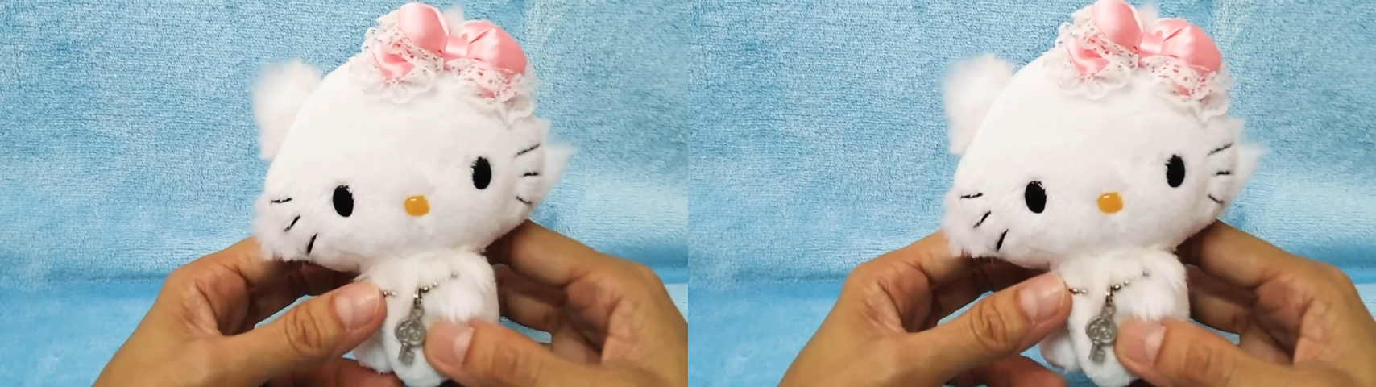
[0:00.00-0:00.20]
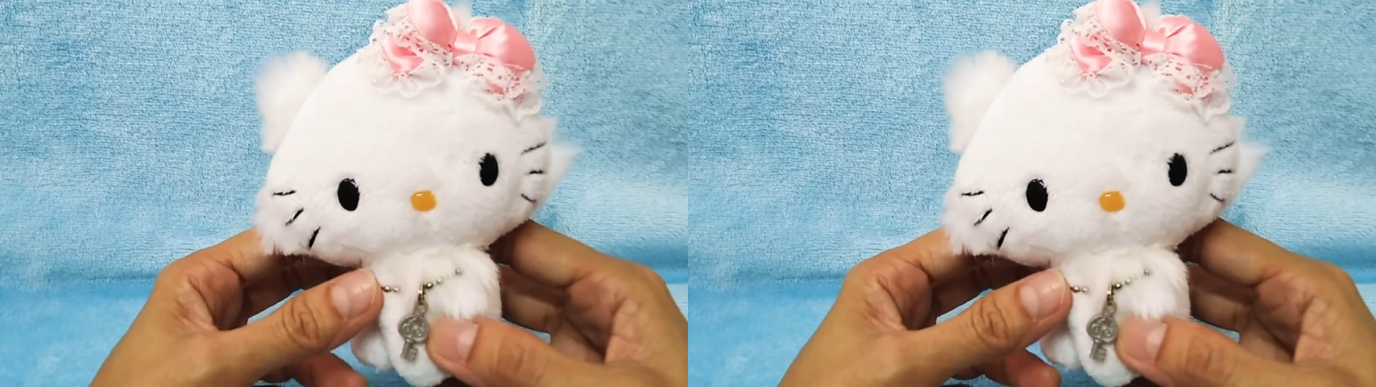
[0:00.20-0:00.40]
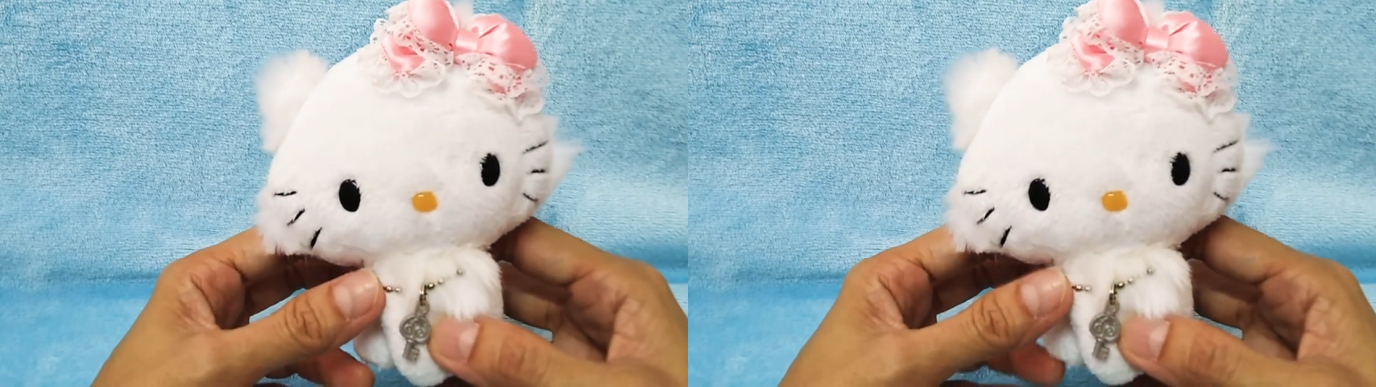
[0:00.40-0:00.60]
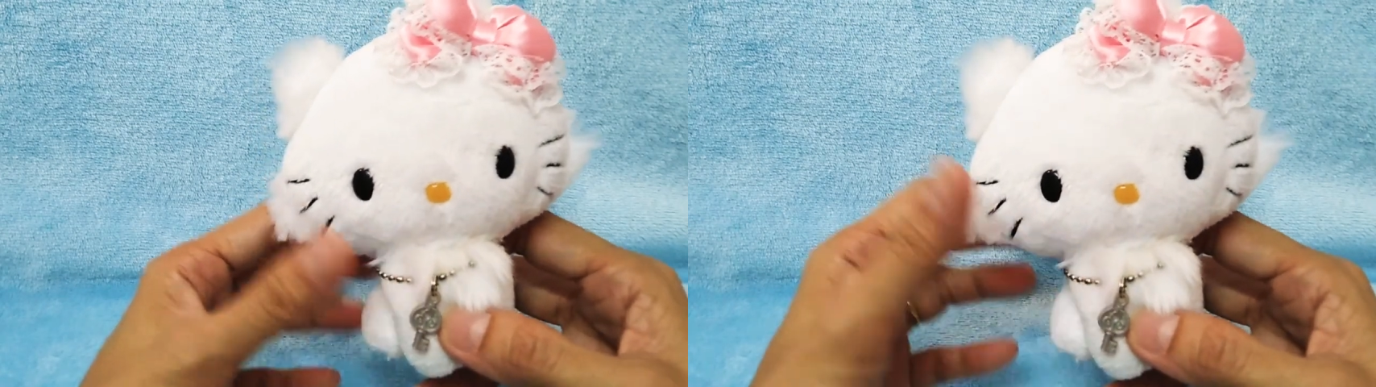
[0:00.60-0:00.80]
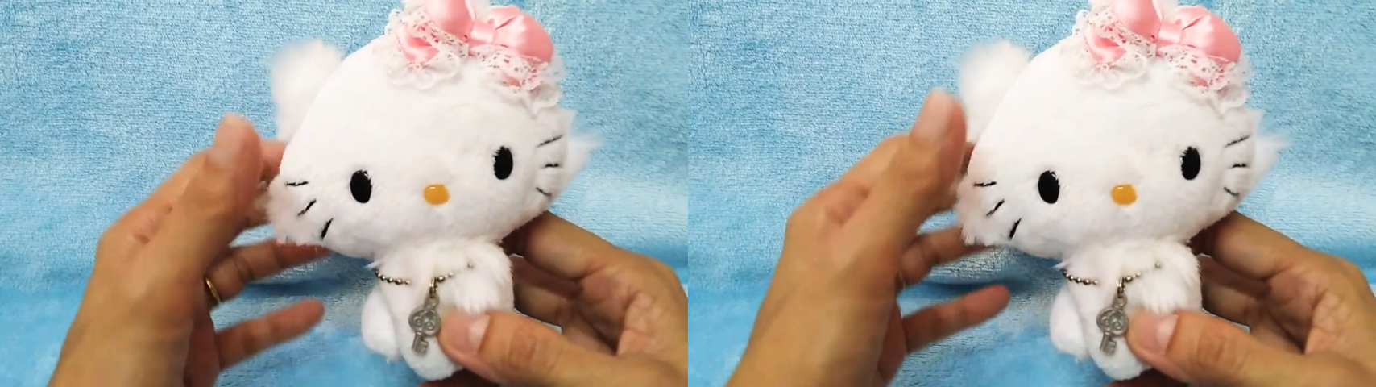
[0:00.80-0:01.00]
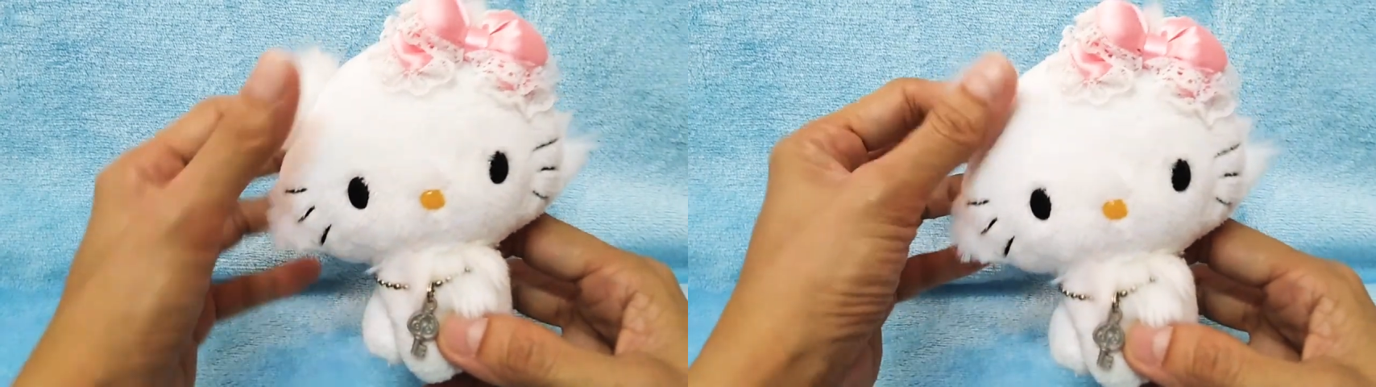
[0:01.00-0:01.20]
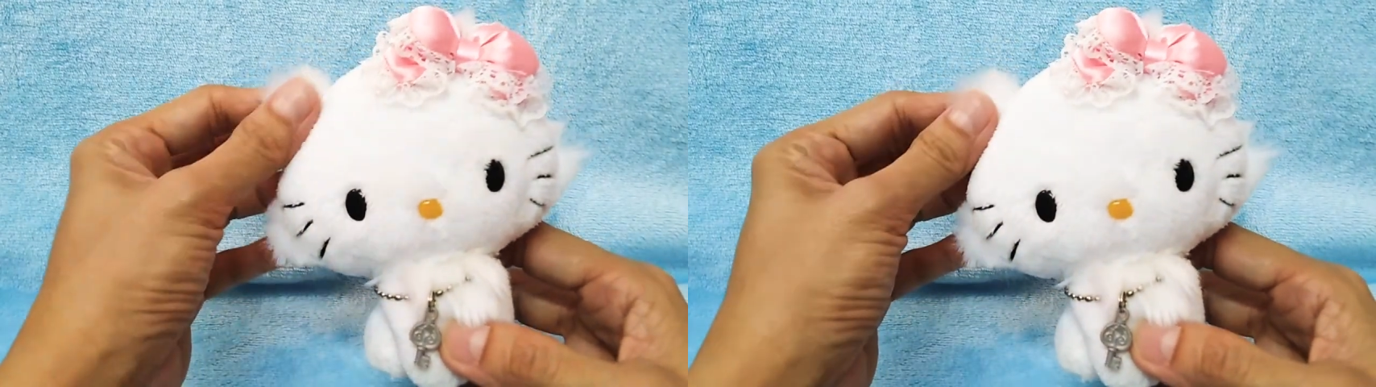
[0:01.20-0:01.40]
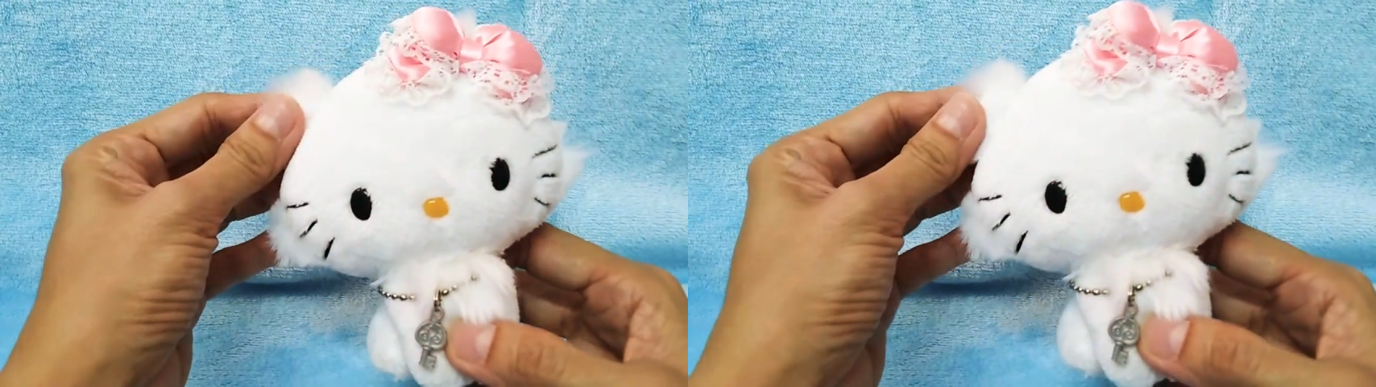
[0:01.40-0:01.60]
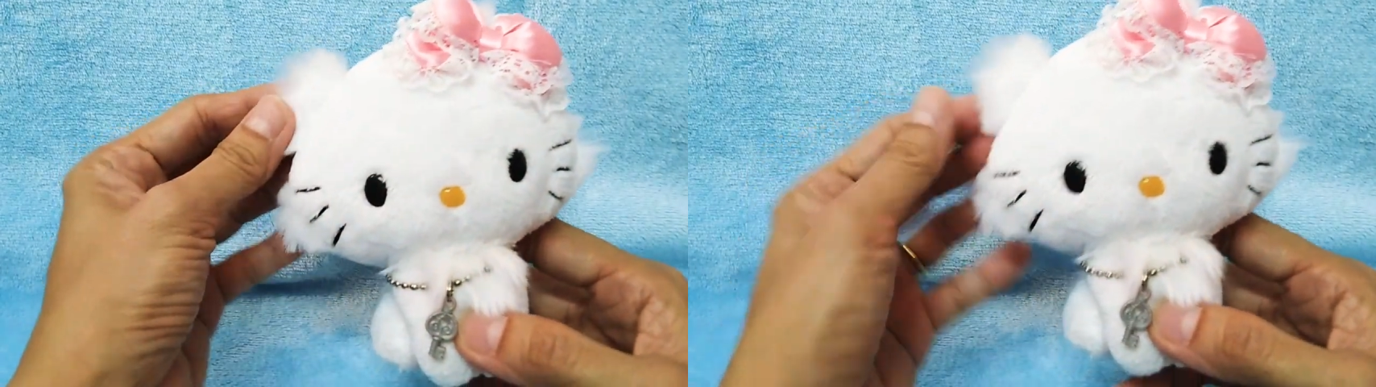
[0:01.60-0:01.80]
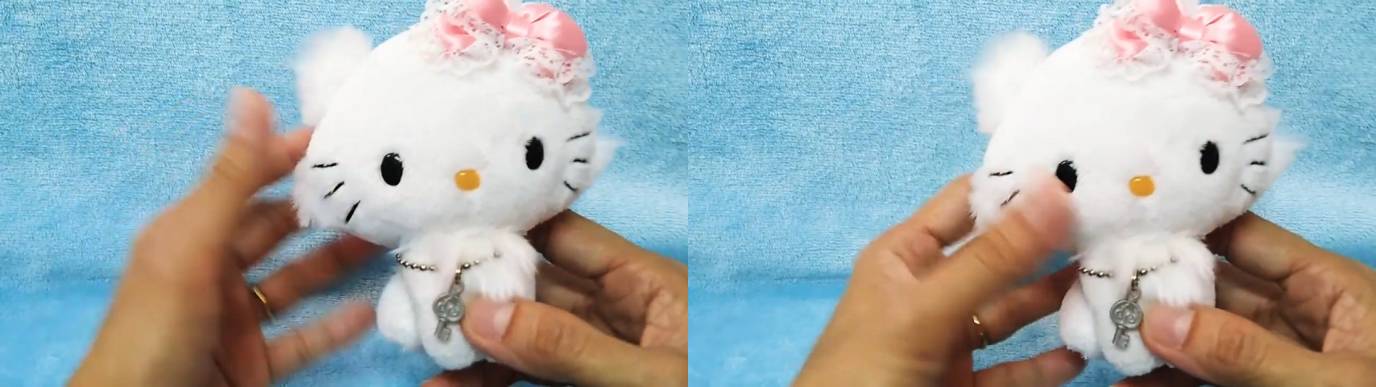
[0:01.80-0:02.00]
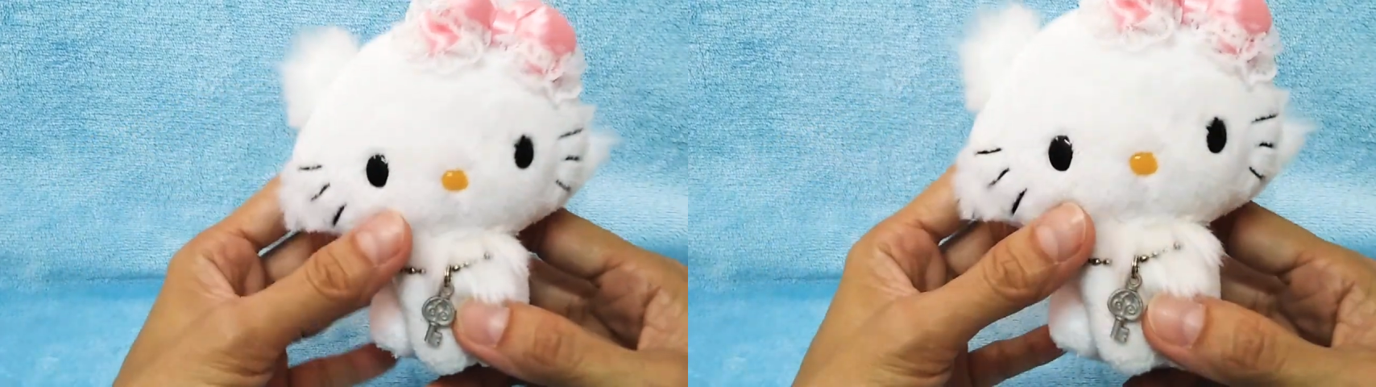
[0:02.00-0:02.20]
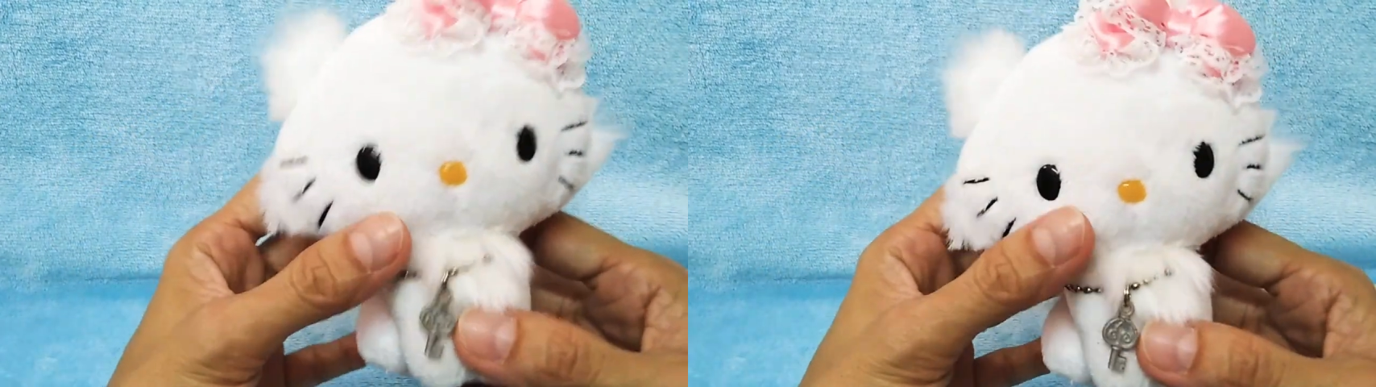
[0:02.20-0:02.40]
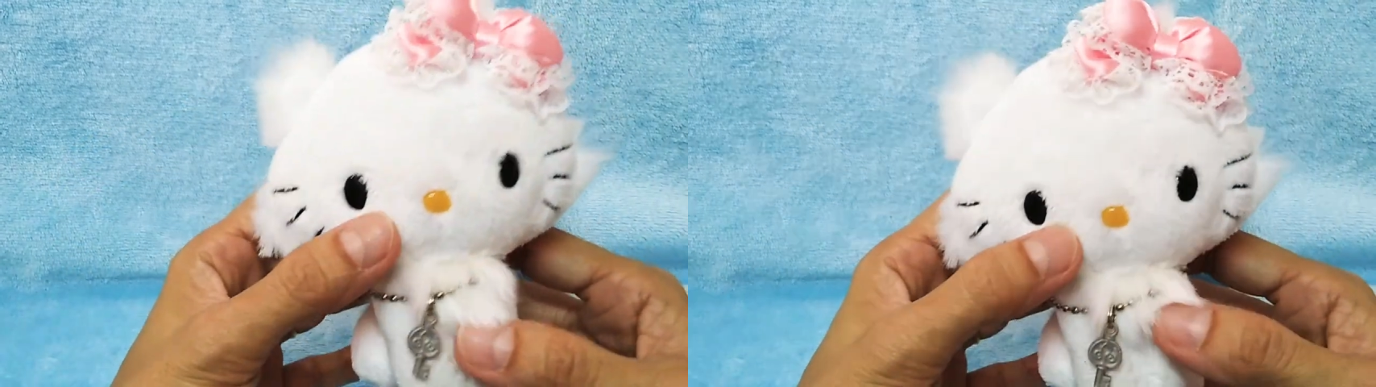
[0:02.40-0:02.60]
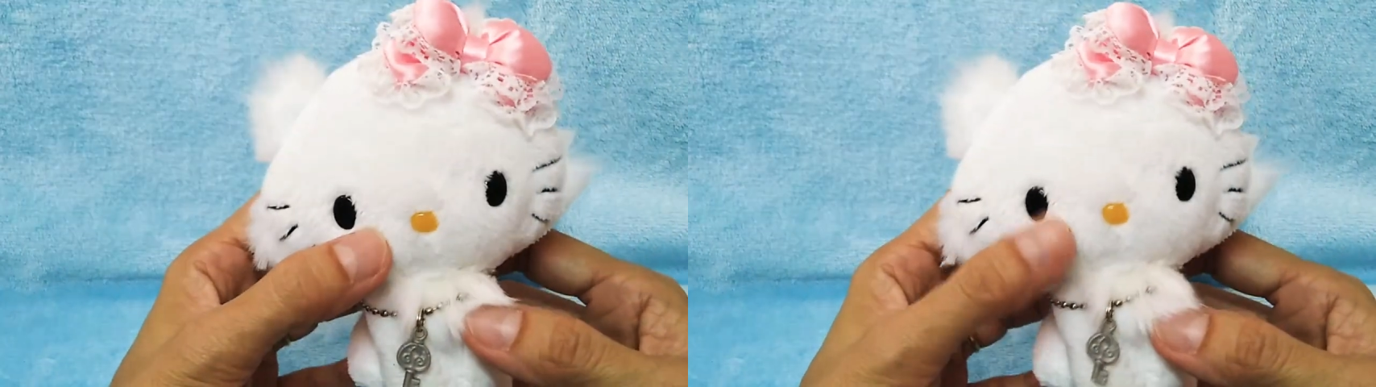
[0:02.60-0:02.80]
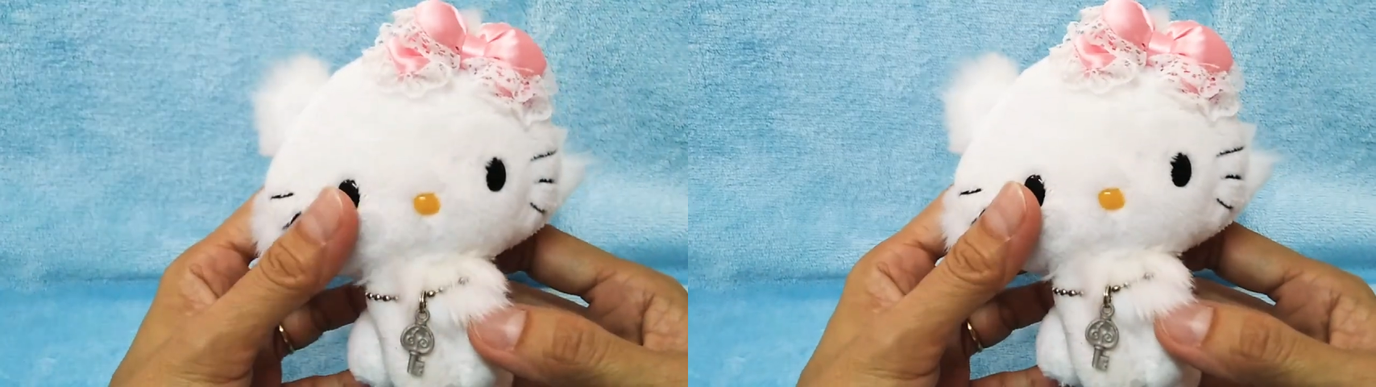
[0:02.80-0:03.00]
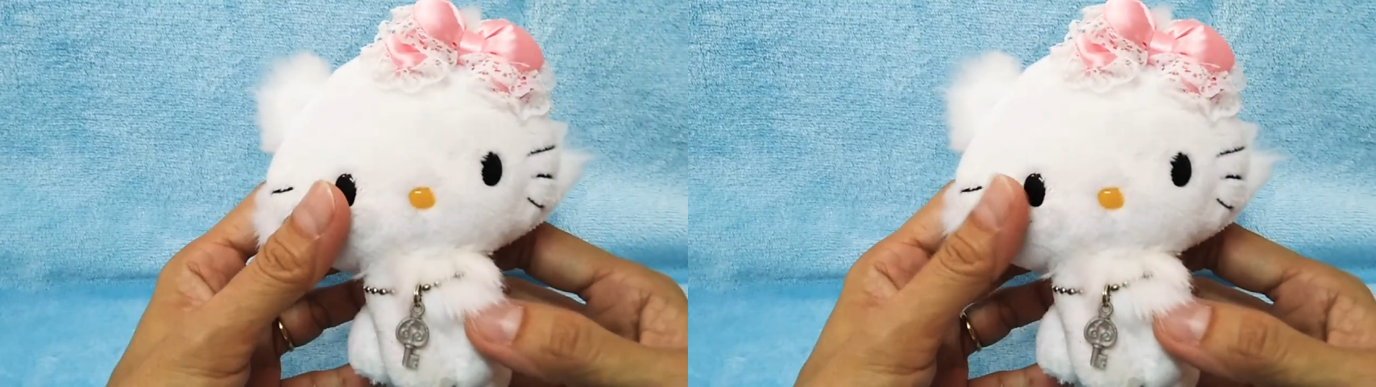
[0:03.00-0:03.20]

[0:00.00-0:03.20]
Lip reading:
[unreadable: no face in view]